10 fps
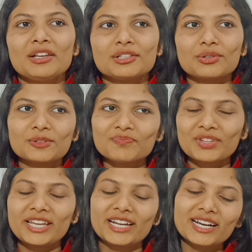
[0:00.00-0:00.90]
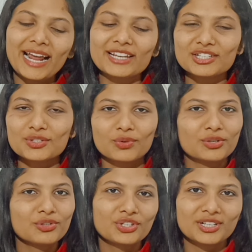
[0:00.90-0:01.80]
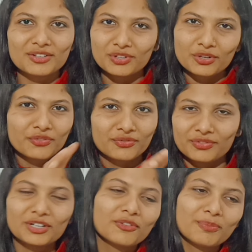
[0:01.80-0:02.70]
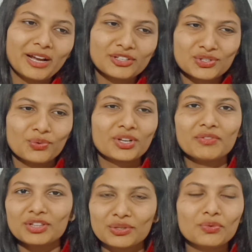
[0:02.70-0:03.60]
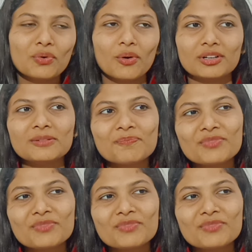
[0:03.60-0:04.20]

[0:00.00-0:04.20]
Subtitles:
So here I just want to share one of my story with you all.